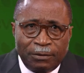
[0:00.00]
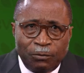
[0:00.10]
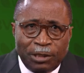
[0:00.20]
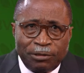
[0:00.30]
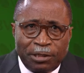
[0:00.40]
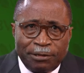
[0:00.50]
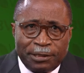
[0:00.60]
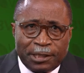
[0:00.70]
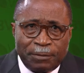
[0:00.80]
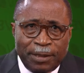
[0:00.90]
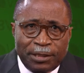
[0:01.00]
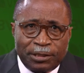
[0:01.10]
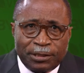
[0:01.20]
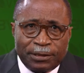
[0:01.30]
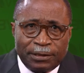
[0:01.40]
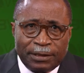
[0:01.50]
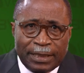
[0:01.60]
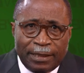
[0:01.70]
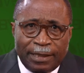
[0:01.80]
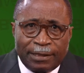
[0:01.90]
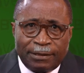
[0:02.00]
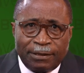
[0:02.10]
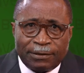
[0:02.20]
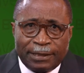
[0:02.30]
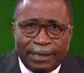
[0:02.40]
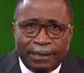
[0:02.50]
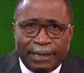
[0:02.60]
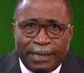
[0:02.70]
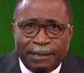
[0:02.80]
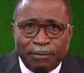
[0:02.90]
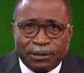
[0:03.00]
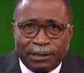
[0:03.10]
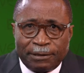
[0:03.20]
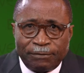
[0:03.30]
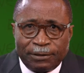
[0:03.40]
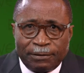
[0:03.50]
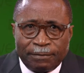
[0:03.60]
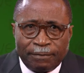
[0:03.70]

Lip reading: with a recurrent expenditure that sucks in 80% of it